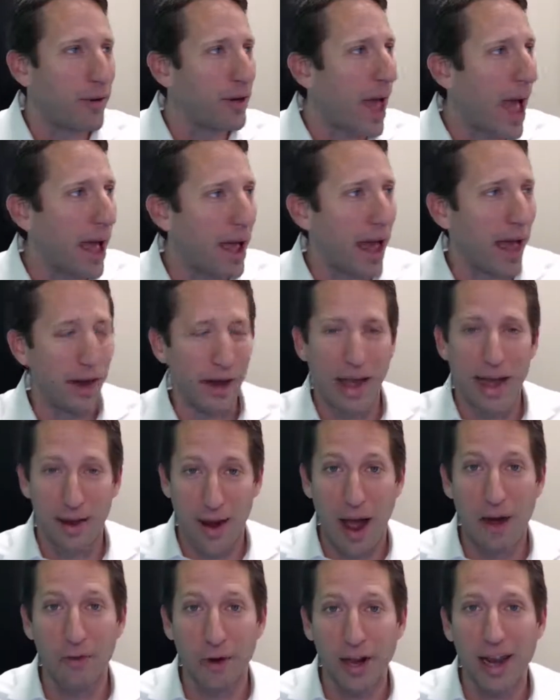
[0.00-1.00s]
and
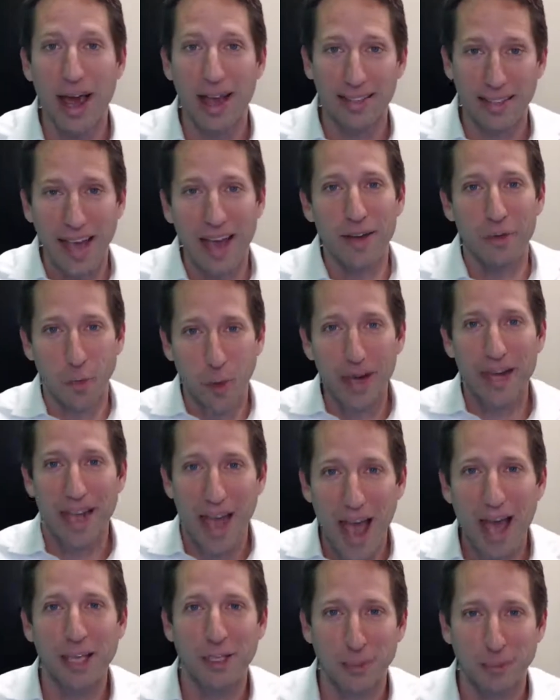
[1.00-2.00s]
I realized when
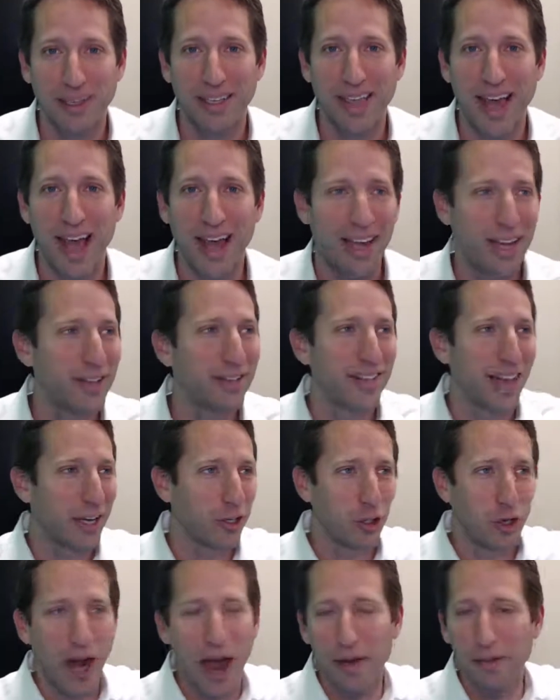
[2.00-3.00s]
he asked me that, he's
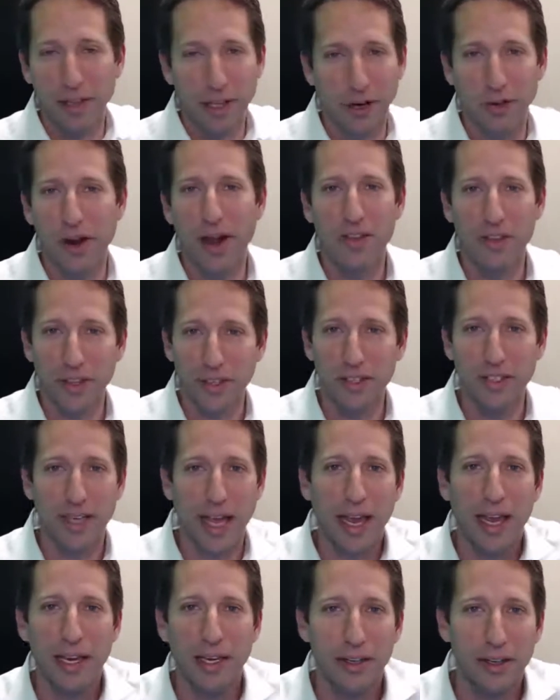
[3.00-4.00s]
like traveling around the
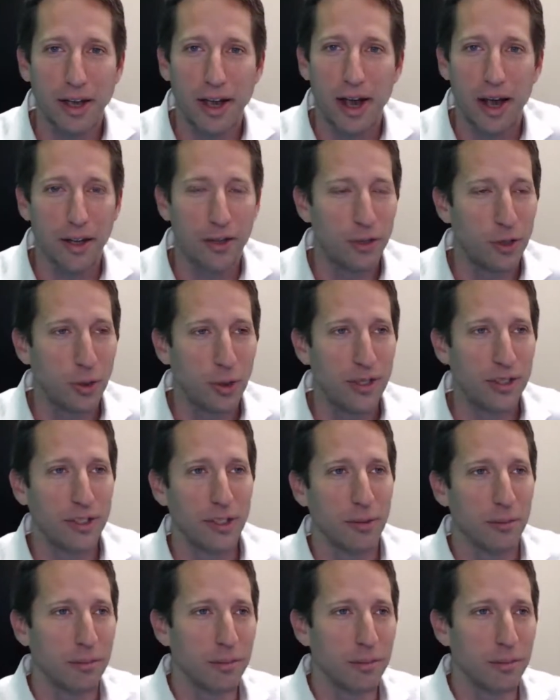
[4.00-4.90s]
state, doing